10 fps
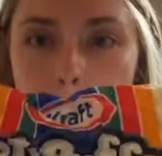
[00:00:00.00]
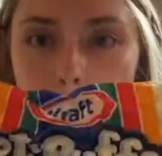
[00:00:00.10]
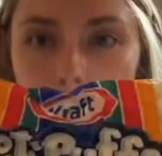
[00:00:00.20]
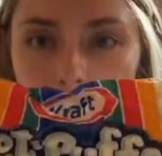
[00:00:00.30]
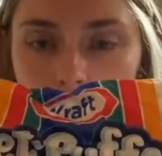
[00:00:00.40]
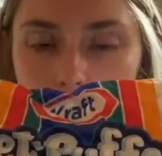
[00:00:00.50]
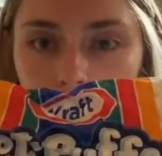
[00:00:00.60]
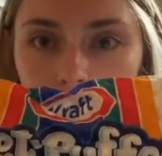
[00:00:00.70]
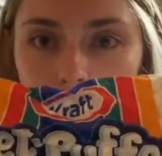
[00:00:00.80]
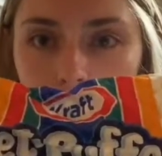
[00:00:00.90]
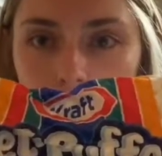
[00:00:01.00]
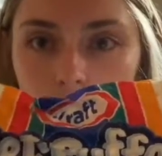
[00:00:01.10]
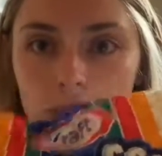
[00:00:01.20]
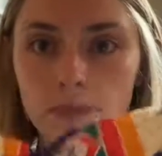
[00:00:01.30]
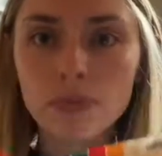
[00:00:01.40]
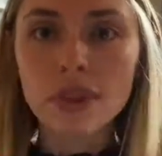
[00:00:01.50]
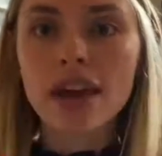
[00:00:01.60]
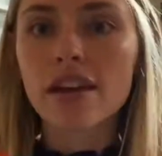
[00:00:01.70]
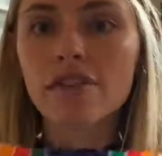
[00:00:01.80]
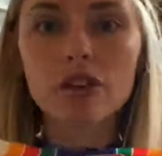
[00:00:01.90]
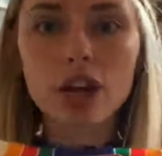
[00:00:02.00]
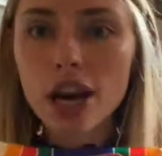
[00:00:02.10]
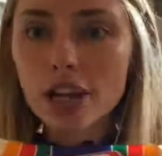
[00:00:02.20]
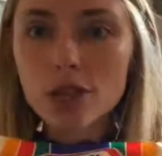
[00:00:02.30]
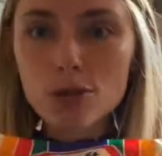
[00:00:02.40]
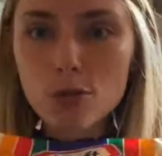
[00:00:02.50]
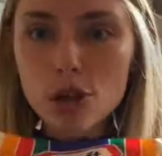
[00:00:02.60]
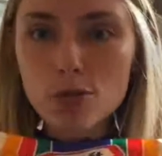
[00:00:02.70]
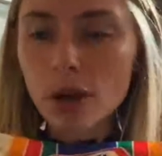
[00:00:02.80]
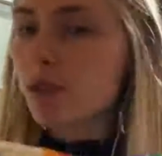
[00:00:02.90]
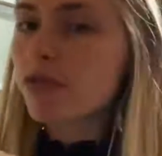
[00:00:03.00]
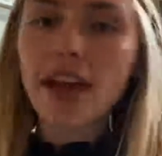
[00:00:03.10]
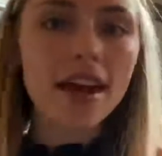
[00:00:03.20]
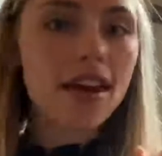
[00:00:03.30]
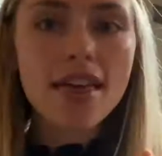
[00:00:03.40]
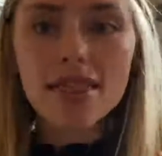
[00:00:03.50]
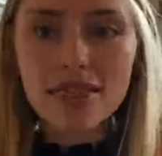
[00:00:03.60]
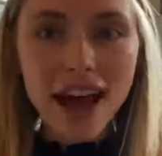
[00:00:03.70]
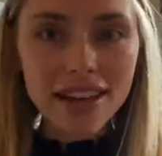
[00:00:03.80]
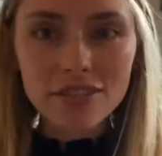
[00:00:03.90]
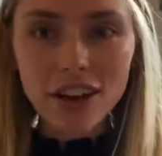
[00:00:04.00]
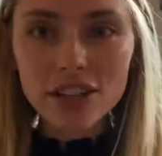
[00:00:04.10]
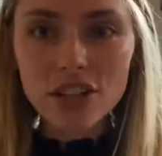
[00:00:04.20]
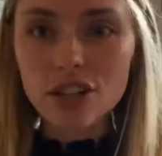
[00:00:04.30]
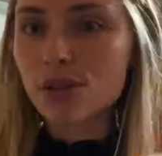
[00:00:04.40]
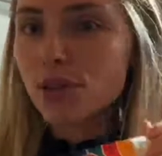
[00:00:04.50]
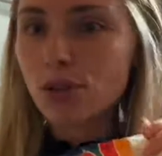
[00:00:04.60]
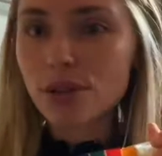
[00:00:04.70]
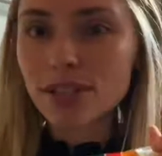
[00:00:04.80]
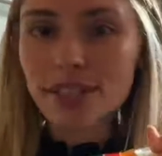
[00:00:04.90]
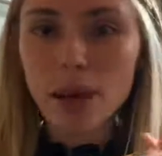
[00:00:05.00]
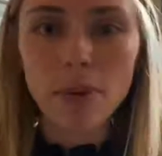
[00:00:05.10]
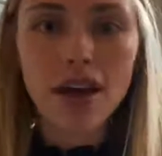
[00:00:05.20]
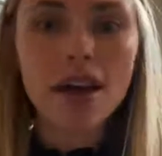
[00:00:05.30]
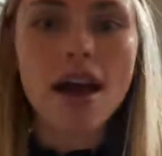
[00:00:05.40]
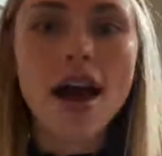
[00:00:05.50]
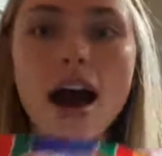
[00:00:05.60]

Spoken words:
marshmallows. If you're not a huge marshmallow fan, that's fine too. You can skip it.